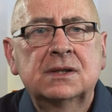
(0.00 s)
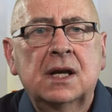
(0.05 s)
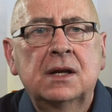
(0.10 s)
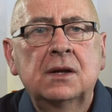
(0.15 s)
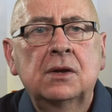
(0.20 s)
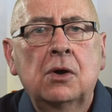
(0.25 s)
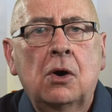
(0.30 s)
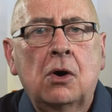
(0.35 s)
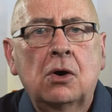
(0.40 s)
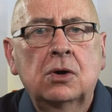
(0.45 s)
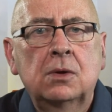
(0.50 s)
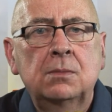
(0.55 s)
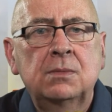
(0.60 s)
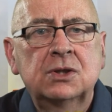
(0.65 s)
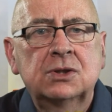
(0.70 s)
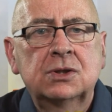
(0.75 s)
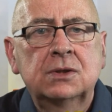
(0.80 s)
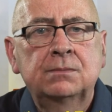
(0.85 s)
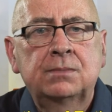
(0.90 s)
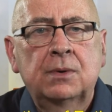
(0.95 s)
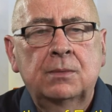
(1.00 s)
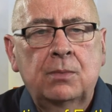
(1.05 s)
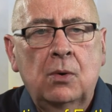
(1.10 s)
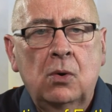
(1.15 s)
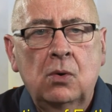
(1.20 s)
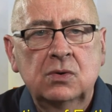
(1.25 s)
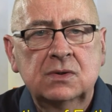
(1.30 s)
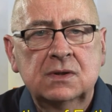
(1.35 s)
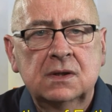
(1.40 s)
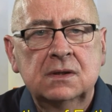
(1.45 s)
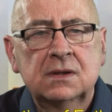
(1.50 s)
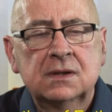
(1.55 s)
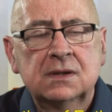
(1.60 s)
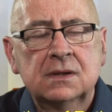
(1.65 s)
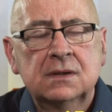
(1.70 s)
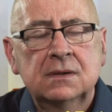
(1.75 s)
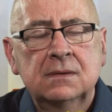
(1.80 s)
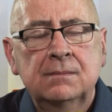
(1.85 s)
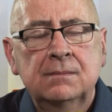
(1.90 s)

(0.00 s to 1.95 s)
and law commission proposals.